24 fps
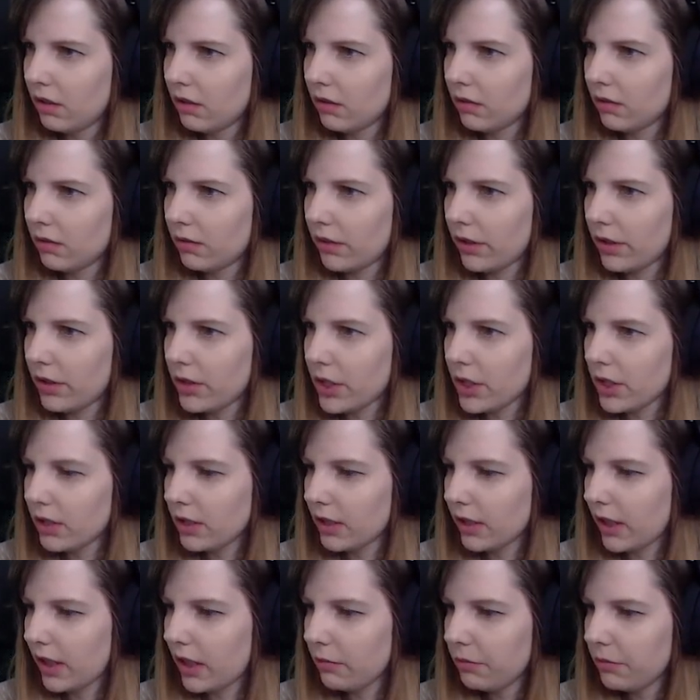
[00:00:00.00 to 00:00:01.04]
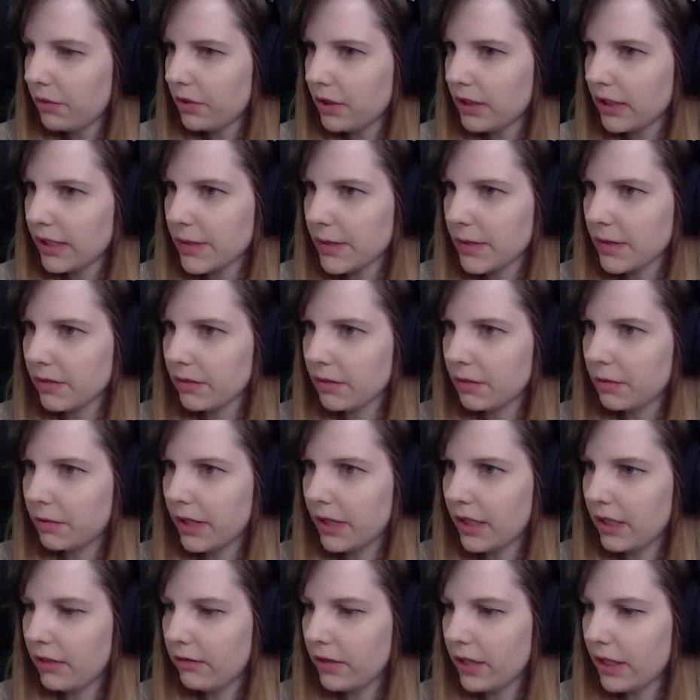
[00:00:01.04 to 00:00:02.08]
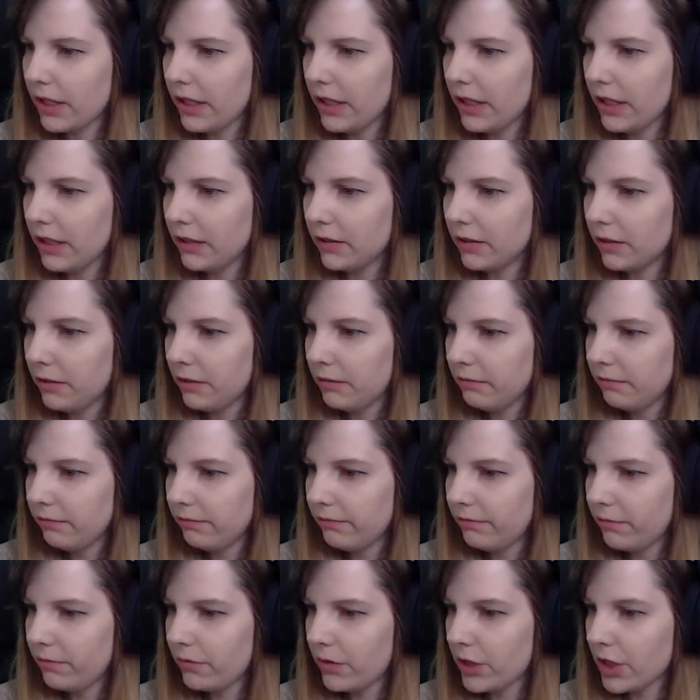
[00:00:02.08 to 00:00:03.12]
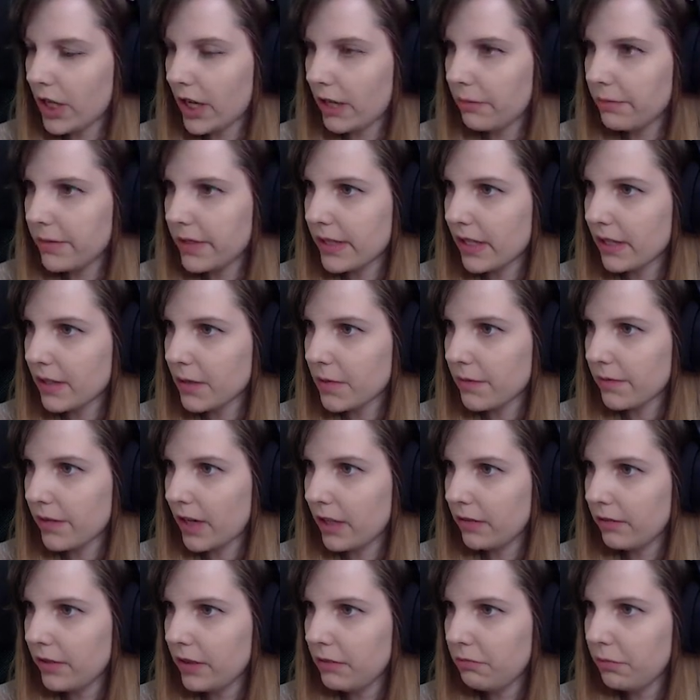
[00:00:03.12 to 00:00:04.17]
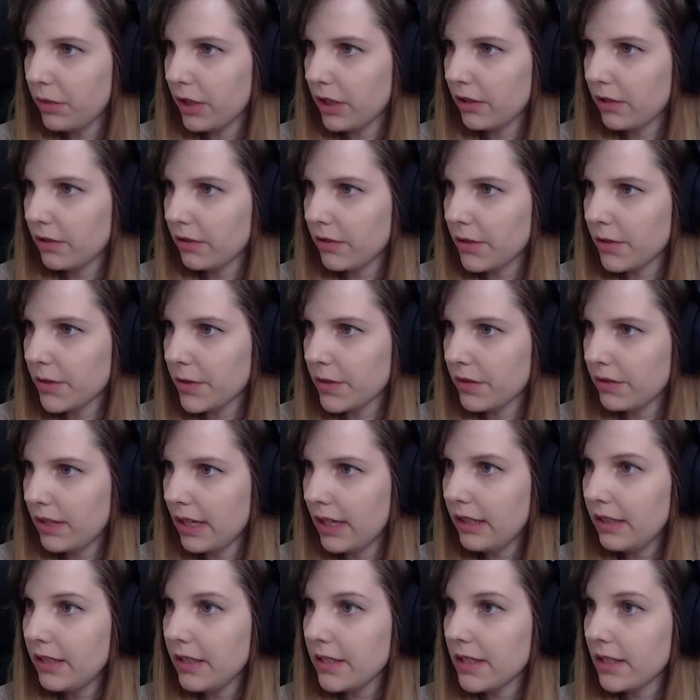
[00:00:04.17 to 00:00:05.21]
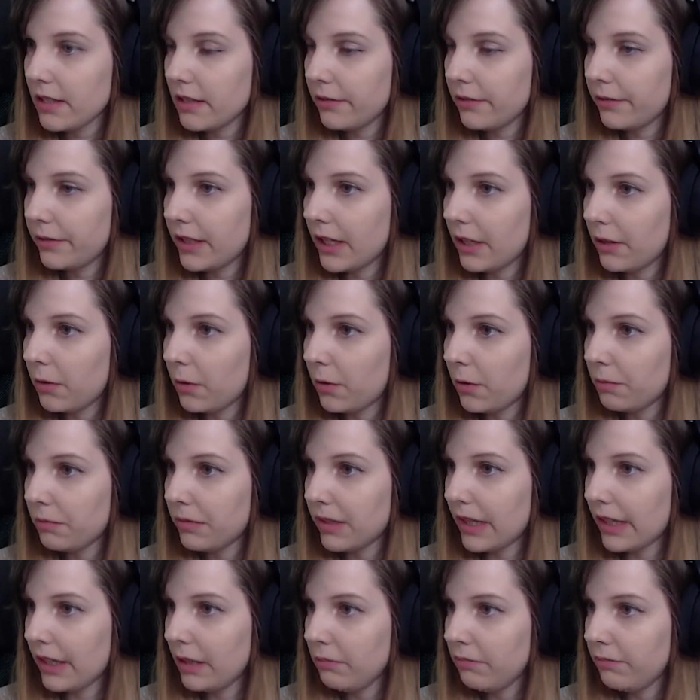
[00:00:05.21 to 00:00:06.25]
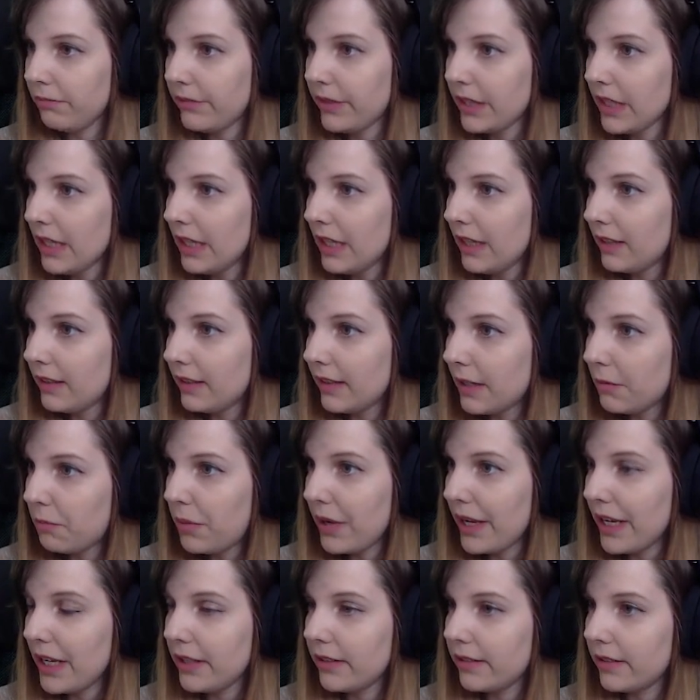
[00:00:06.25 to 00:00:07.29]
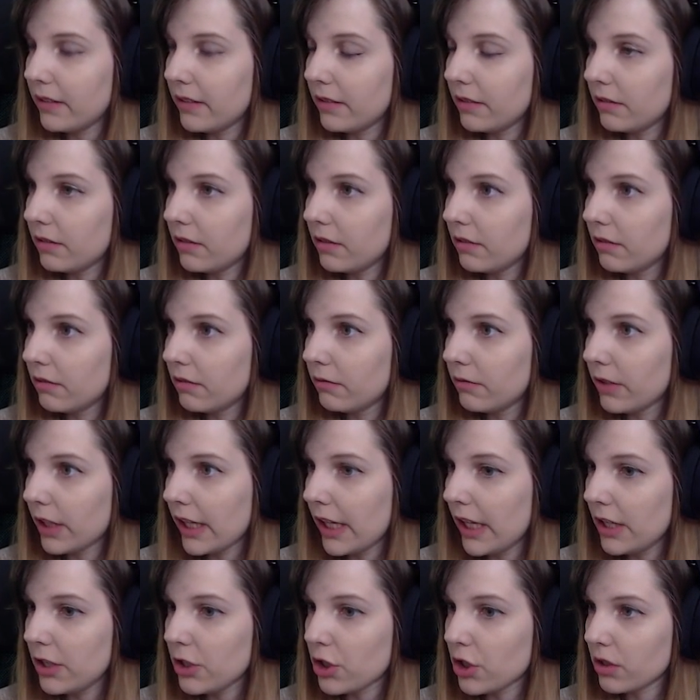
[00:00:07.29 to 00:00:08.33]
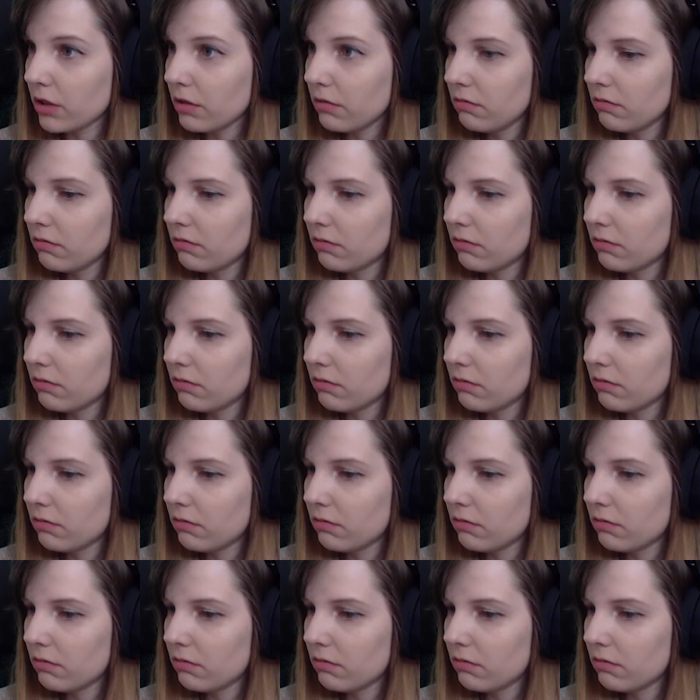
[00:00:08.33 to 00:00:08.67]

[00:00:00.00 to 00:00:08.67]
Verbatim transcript: original couple doesn't go anywhere either, which I'm satisfied with because they deserve their home time, their paid vacation.